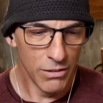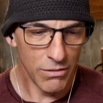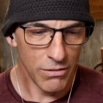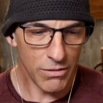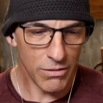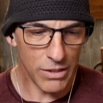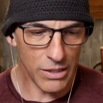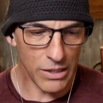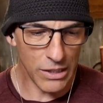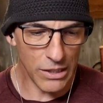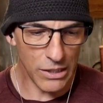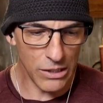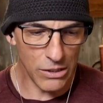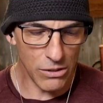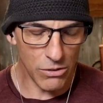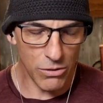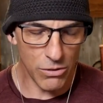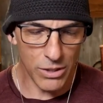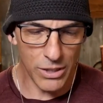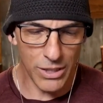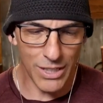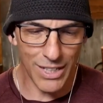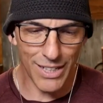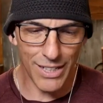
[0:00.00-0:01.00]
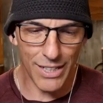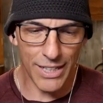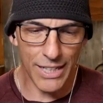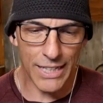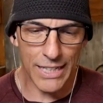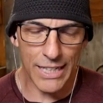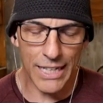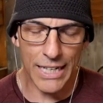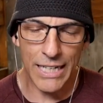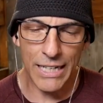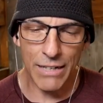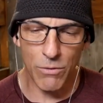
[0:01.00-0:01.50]
You know, he,
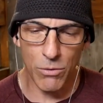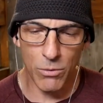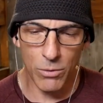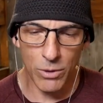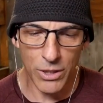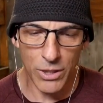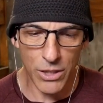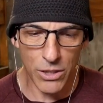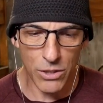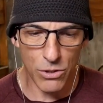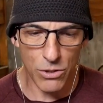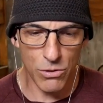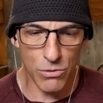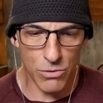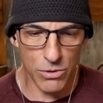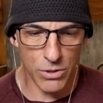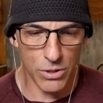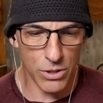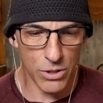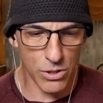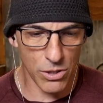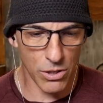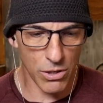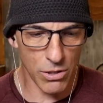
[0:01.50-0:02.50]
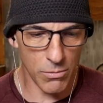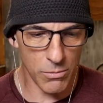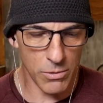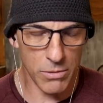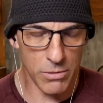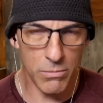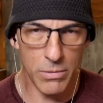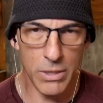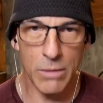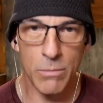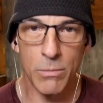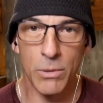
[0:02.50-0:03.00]
he never really used the terms
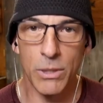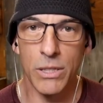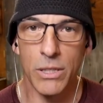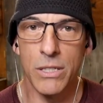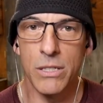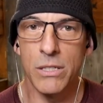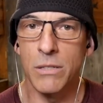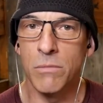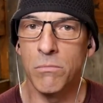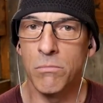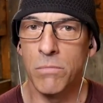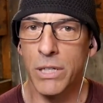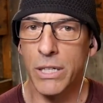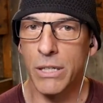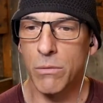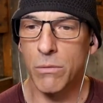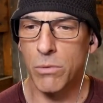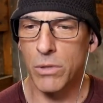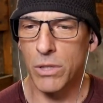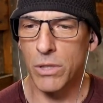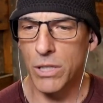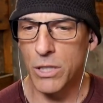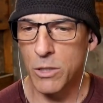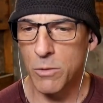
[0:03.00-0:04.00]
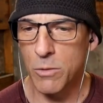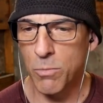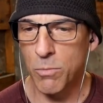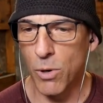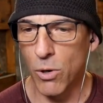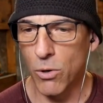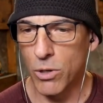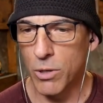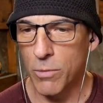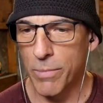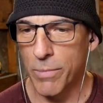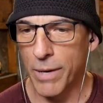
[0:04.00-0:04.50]
minimalism, but he really
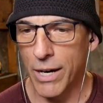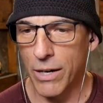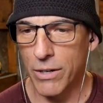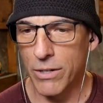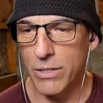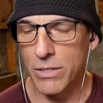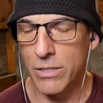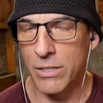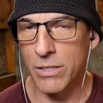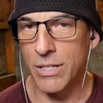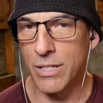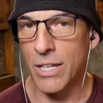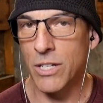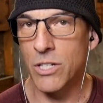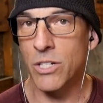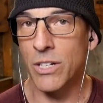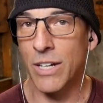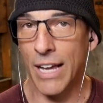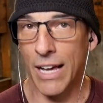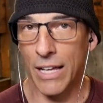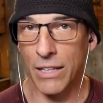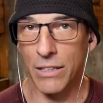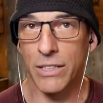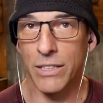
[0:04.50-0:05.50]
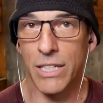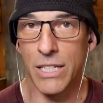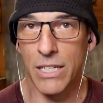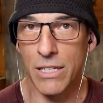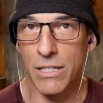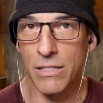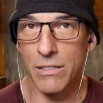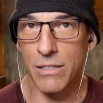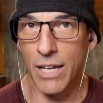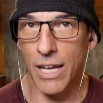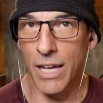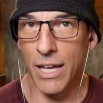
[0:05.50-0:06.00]
spoke about his
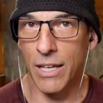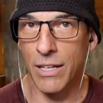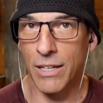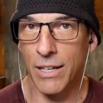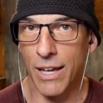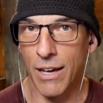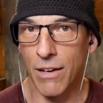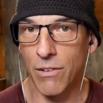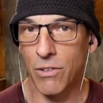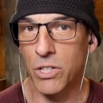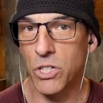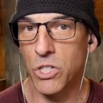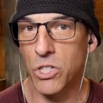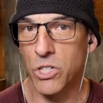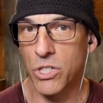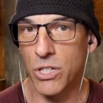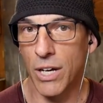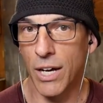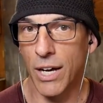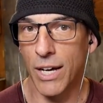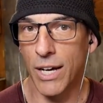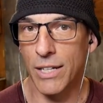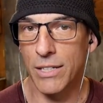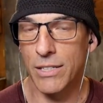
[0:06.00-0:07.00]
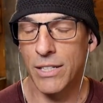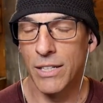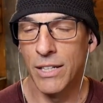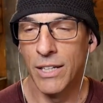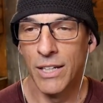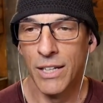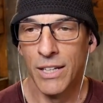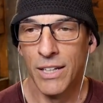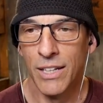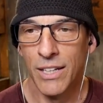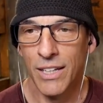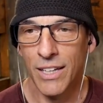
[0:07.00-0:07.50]
intentionalities and how he shot.
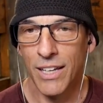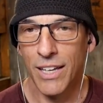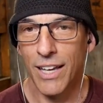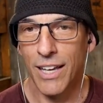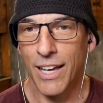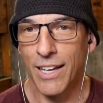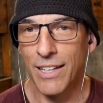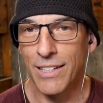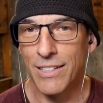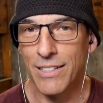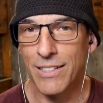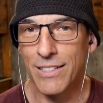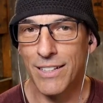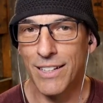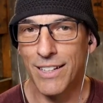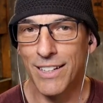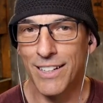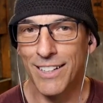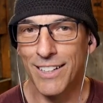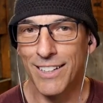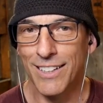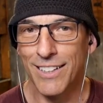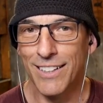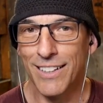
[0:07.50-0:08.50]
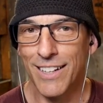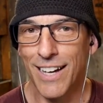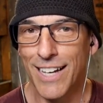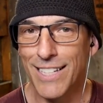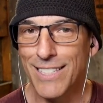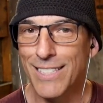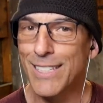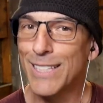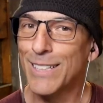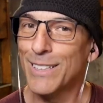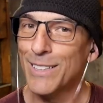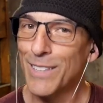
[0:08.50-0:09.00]
And uh, I
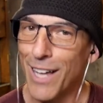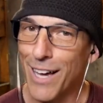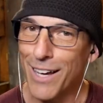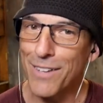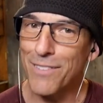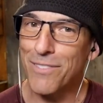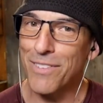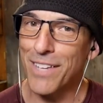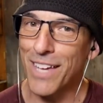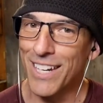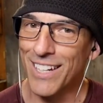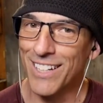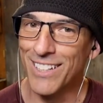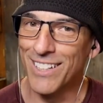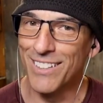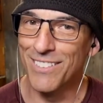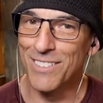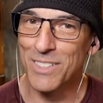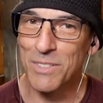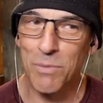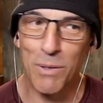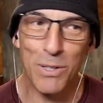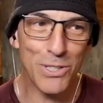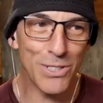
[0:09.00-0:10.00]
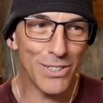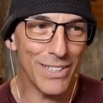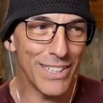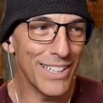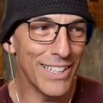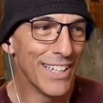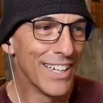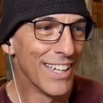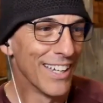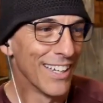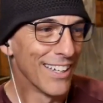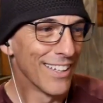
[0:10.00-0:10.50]
see a lot of that in you, especially
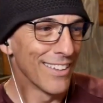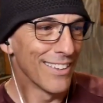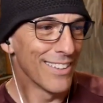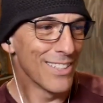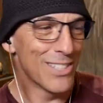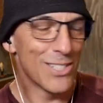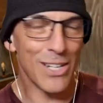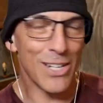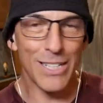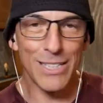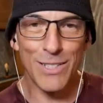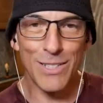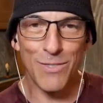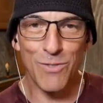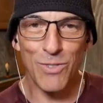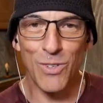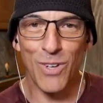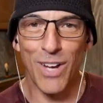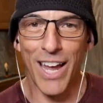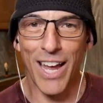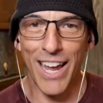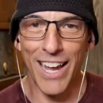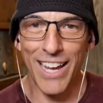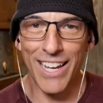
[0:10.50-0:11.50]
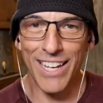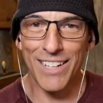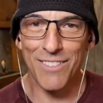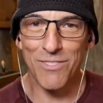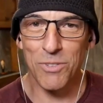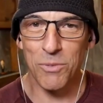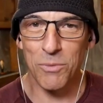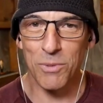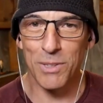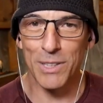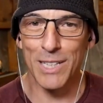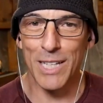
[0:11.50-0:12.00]
the shots of you hanging
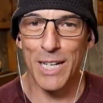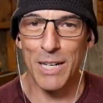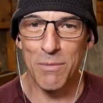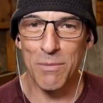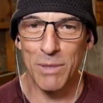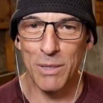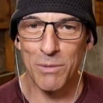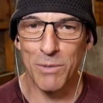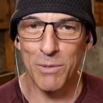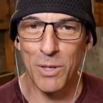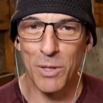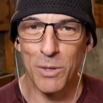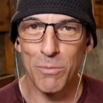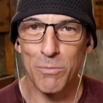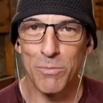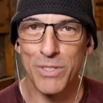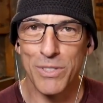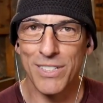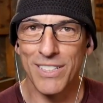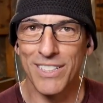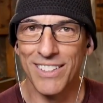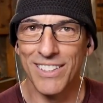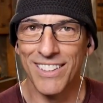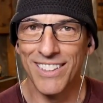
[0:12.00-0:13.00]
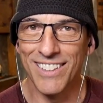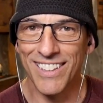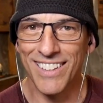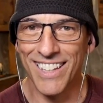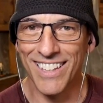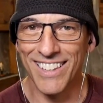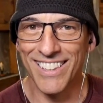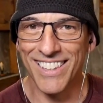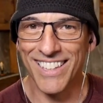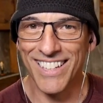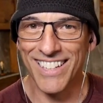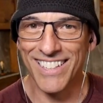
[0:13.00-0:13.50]
from climbing ropes and,
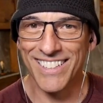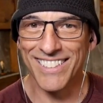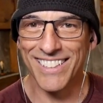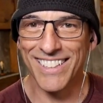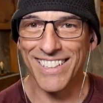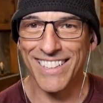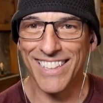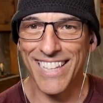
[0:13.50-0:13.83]
and things yeah. like